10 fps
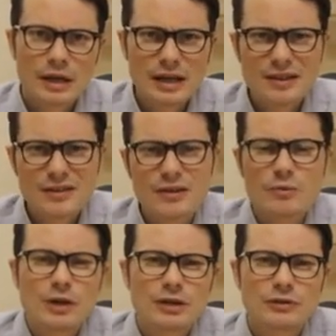Easiest
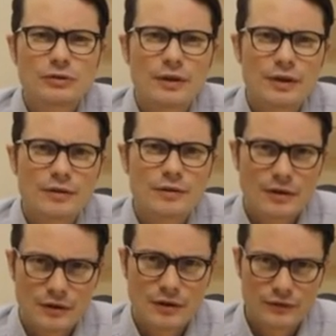way to do this
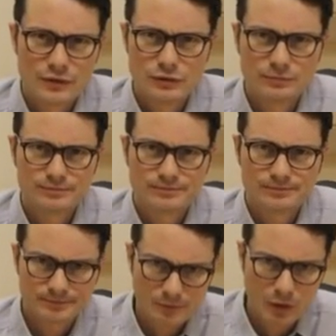is if you
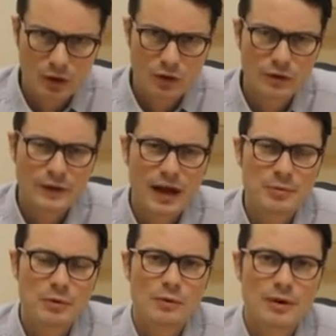go to the
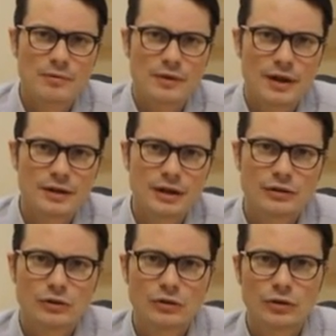Apple website
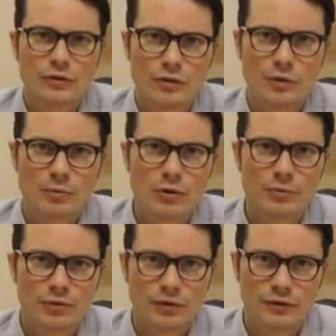and you go to your
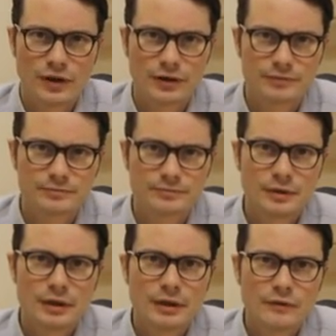support profile.
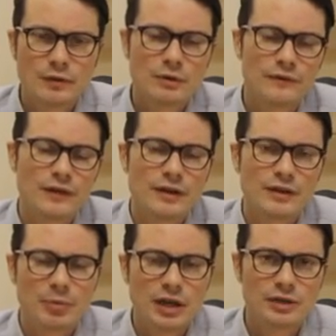If you want to find
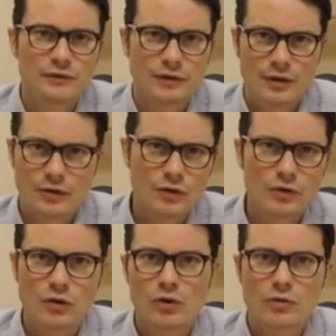the page for this,
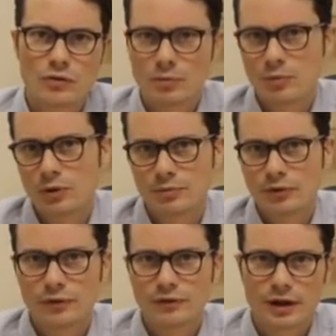just Google support
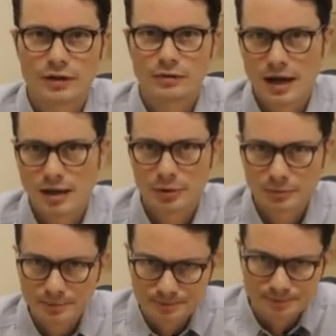profile Apple,